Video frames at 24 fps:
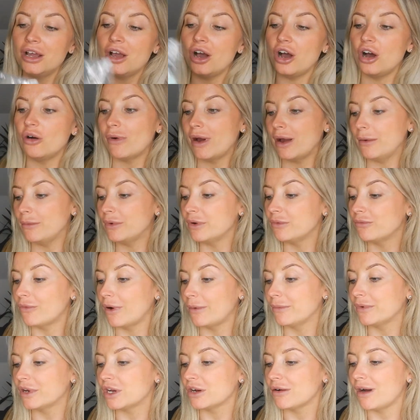Or
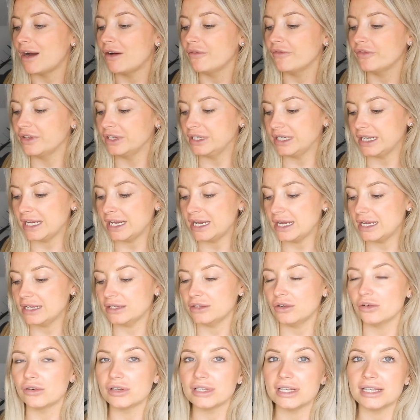when we go out for the day, as
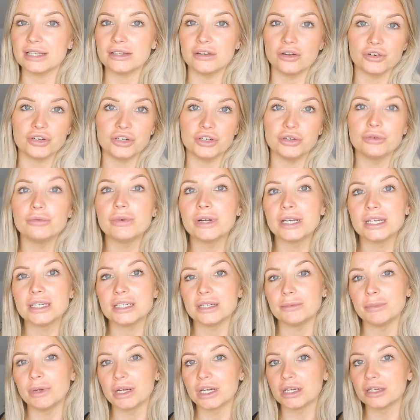long as it's not too
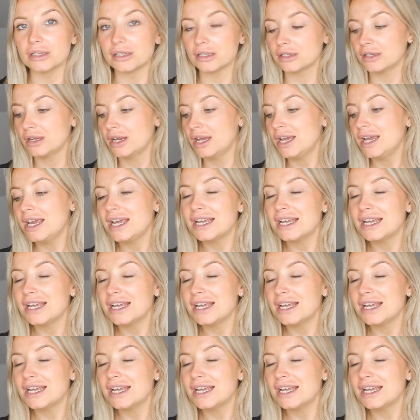windy, because